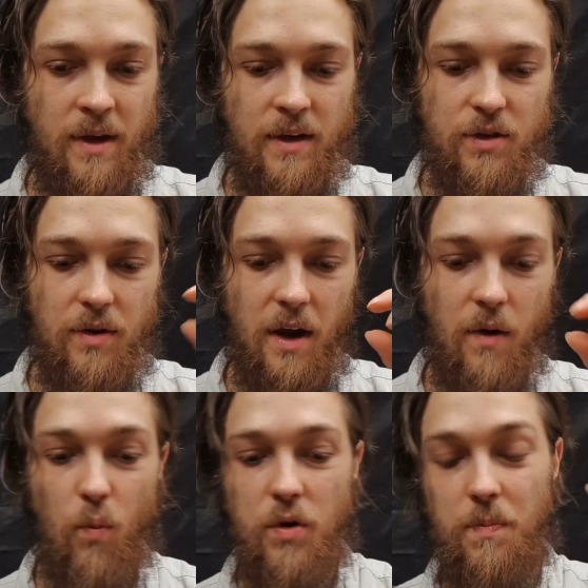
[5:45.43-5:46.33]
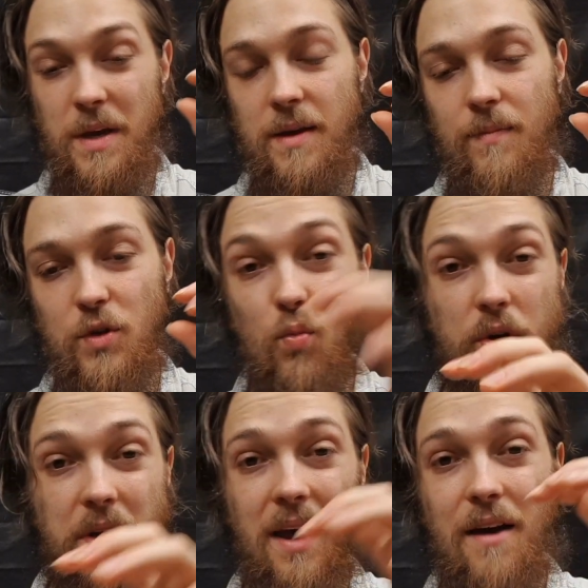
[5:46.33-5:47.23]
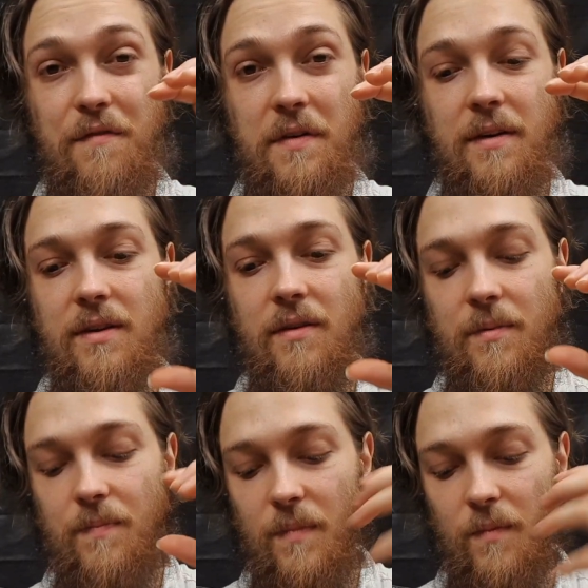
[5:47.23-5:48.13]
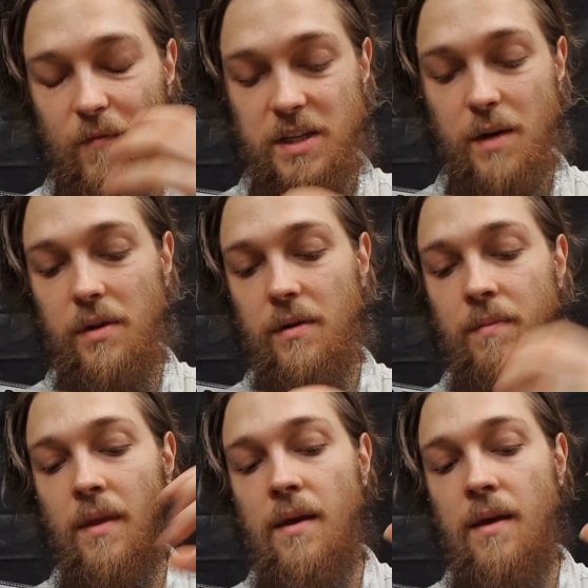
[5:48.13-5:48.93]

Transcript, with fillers: so there would be, you would have the visible